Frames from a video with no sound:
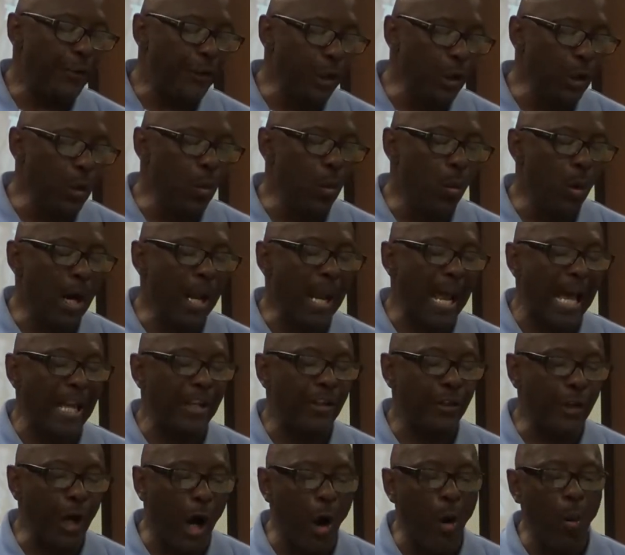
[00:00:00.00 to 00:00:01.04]
do what
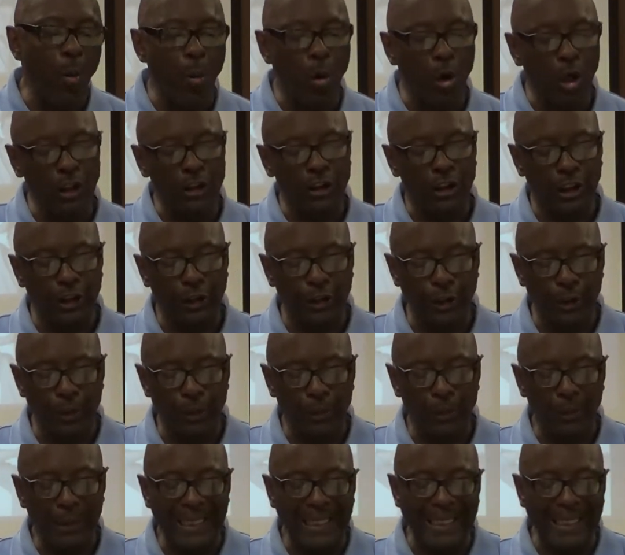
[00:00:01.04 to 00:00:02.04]
I don't want to do.